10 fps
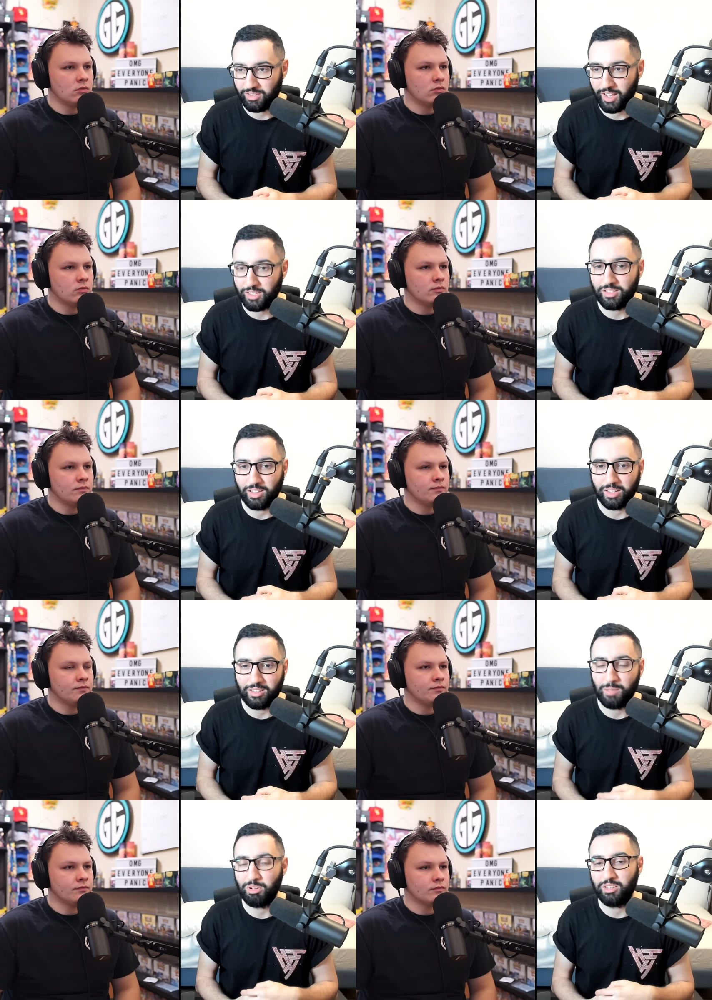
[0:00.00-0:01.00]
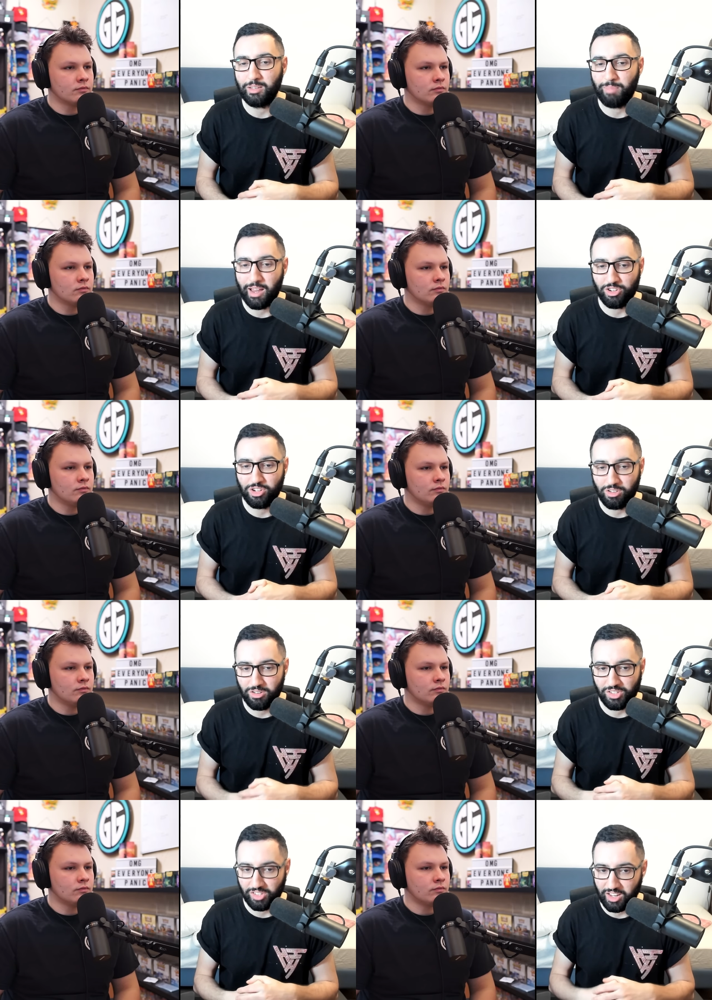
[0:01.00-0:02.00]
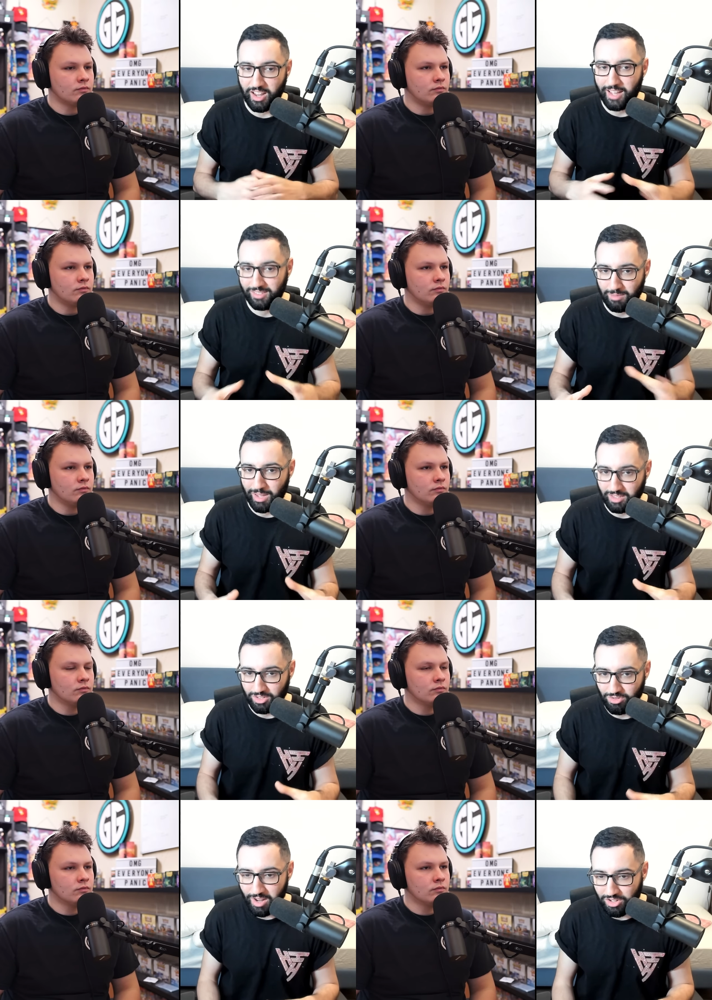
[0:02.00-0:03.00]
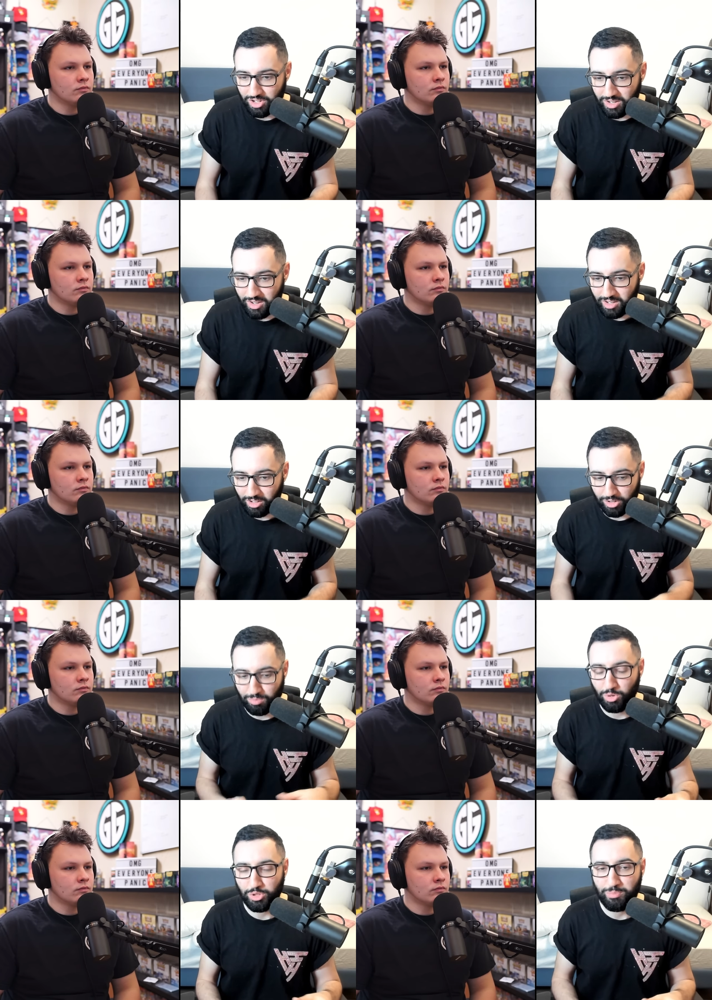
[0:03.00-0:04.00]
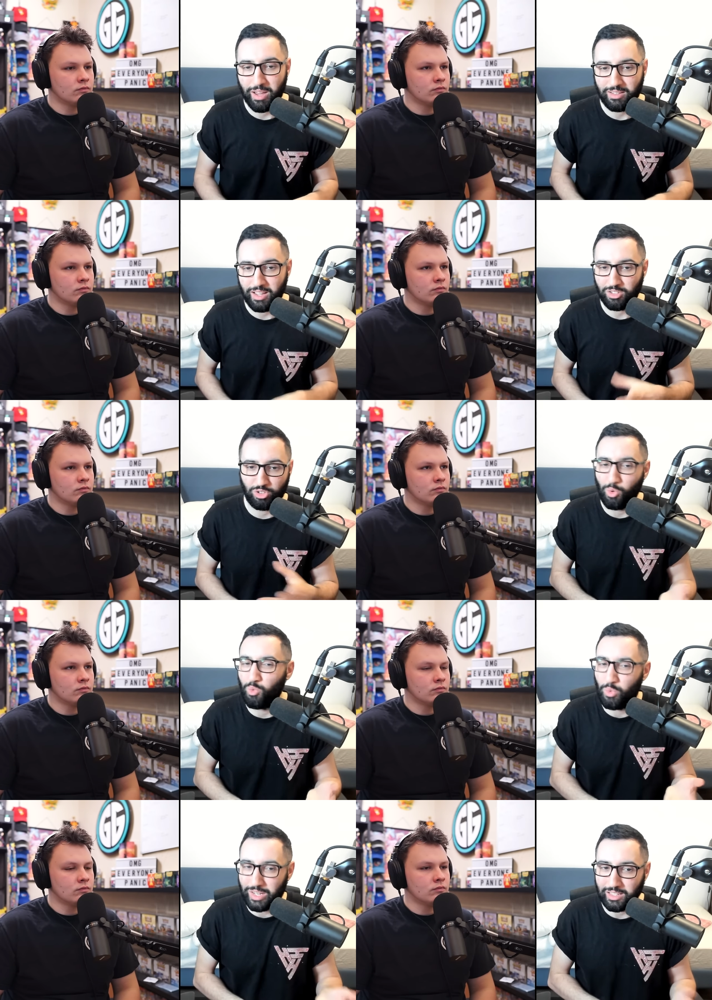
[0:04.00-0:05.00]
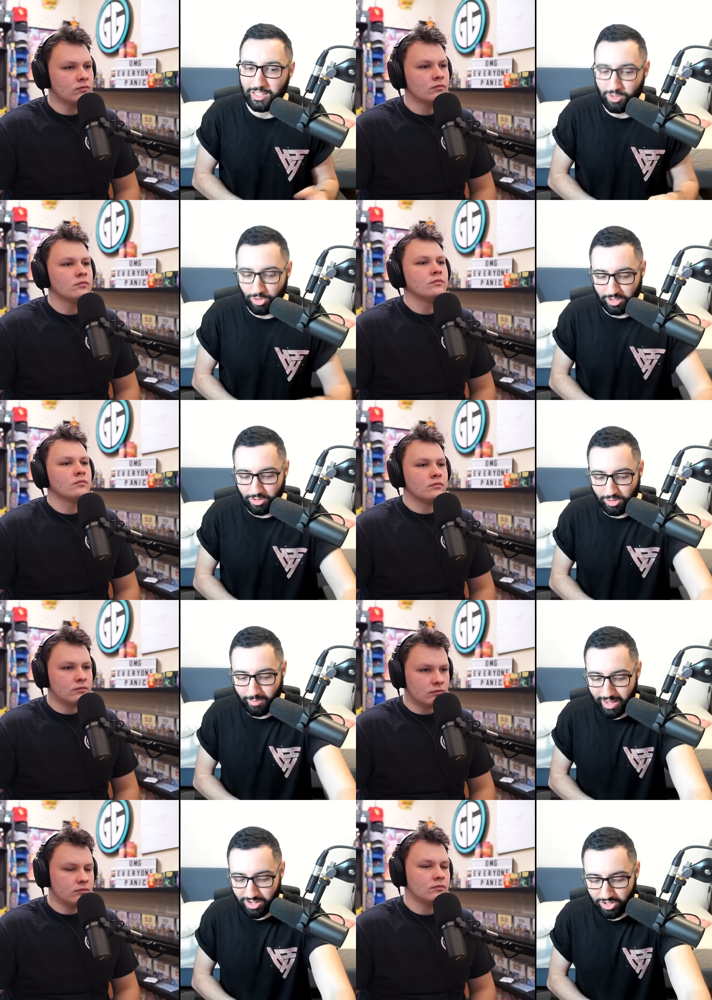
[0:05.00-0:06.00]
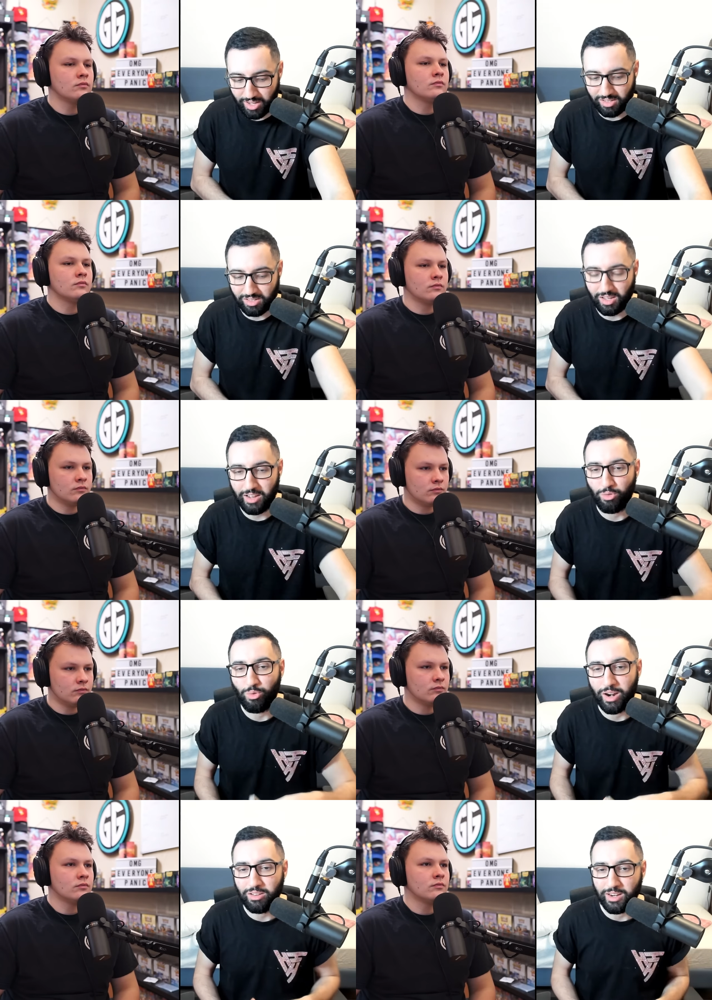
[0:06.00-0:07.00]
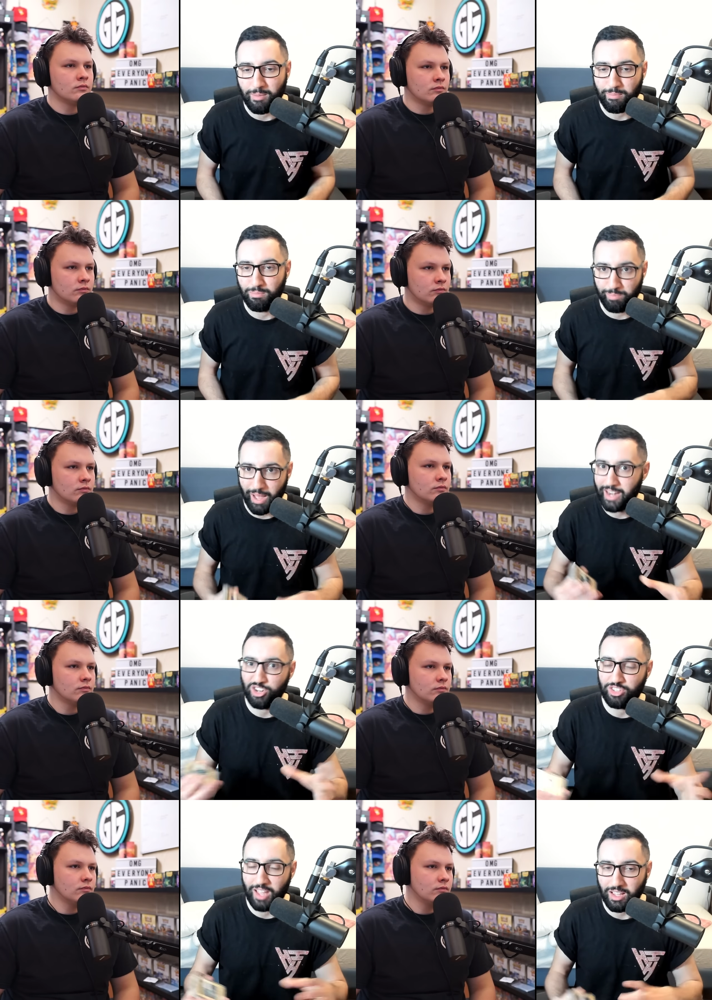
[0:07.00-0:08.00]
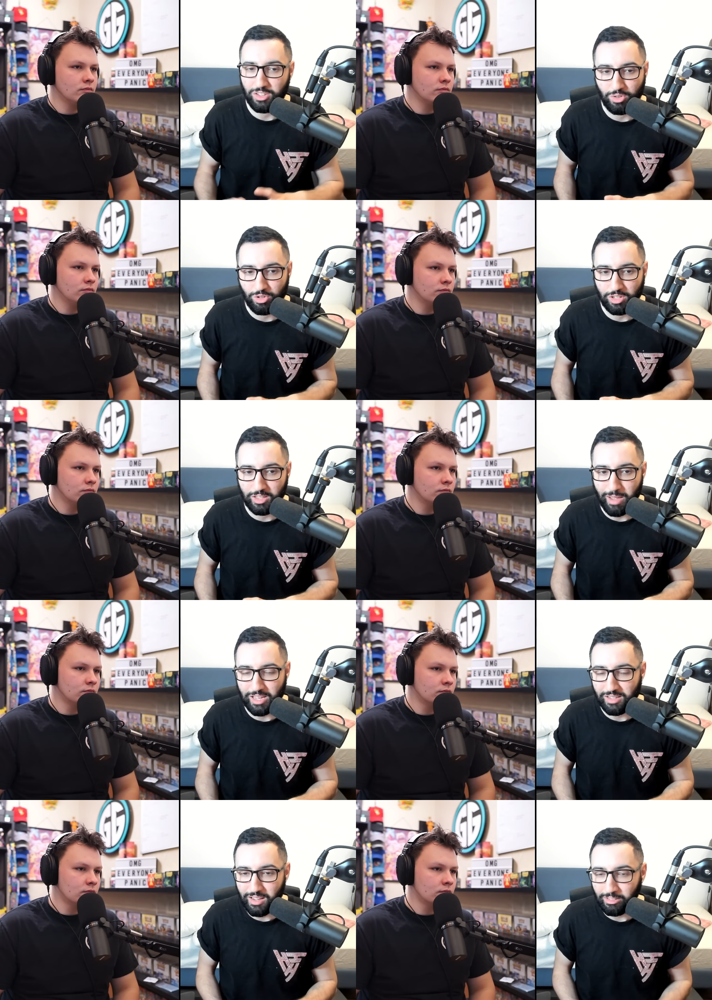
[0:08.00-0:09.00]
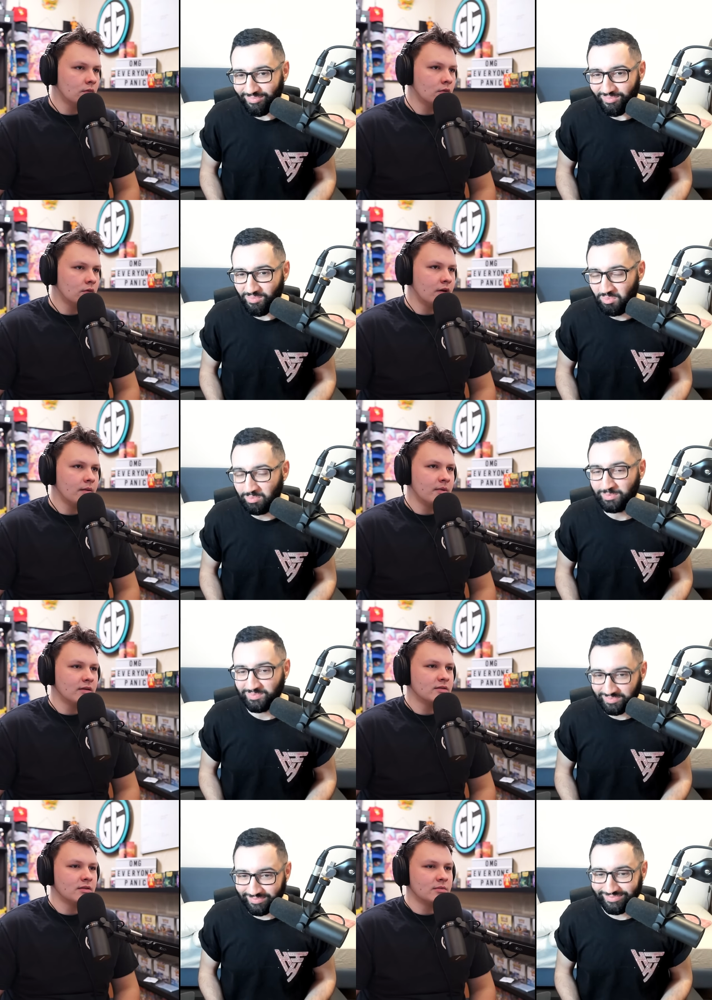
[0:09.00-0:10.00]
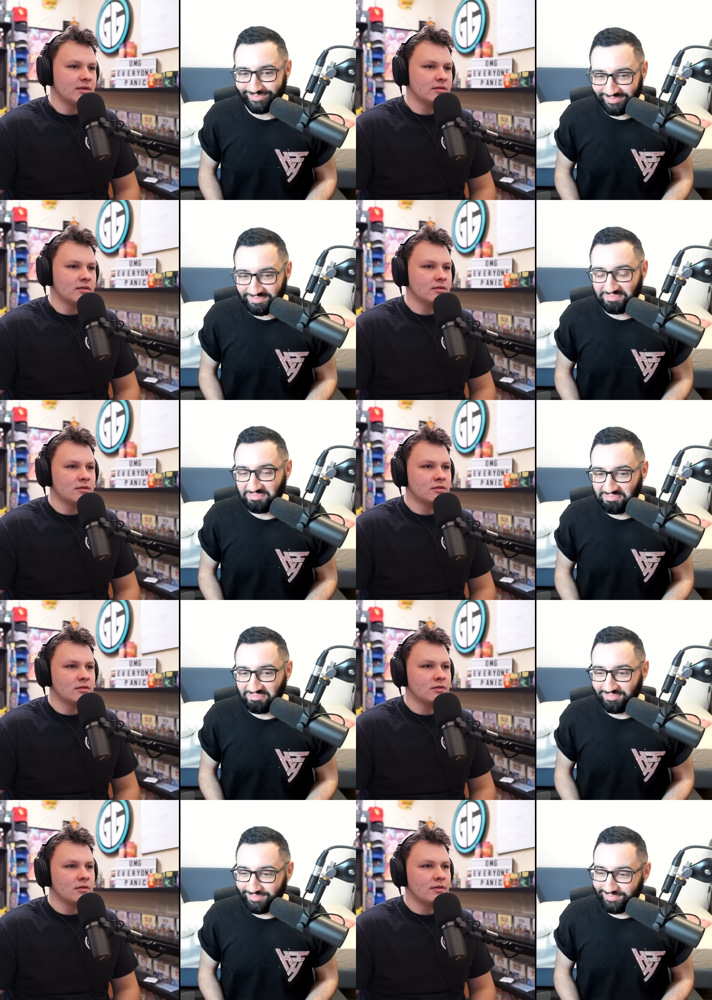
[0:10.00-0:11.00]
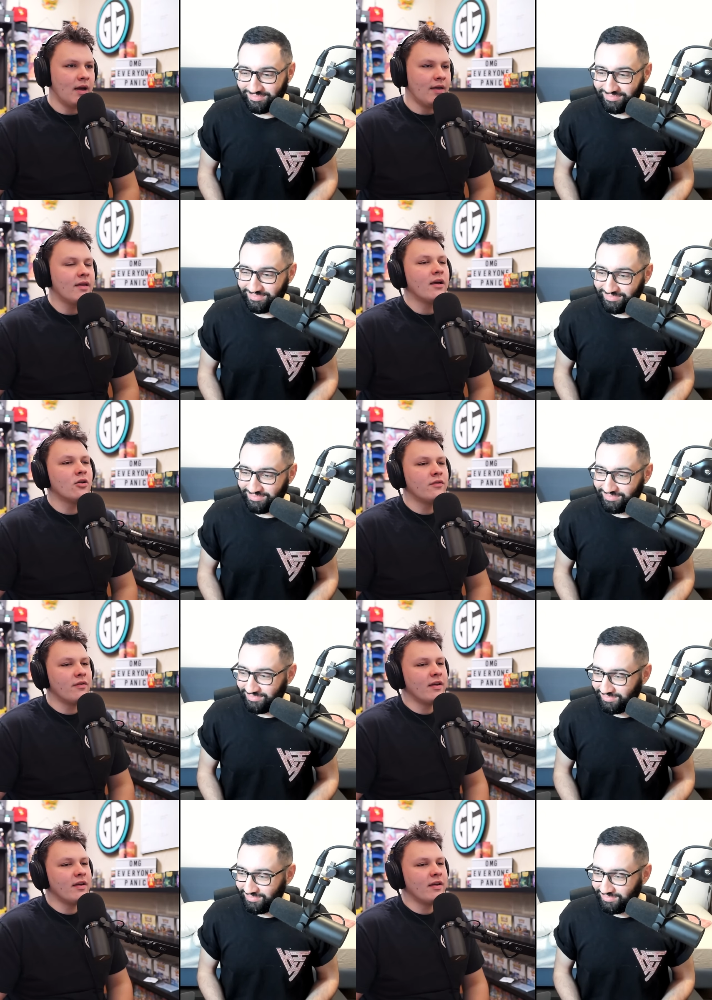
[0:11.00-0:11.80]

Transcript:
Speaker 1: the decks. Like typically banishing cards is like an anti-meta strategy because most meta decks don't really usually use the banish
Speaker 2: decks.
Speaker 1: It's kind of rare that a banish deck is usually the best deck.
Speaker 2: Okay, makes sense, makes sense. Yeah, I think I could have, if I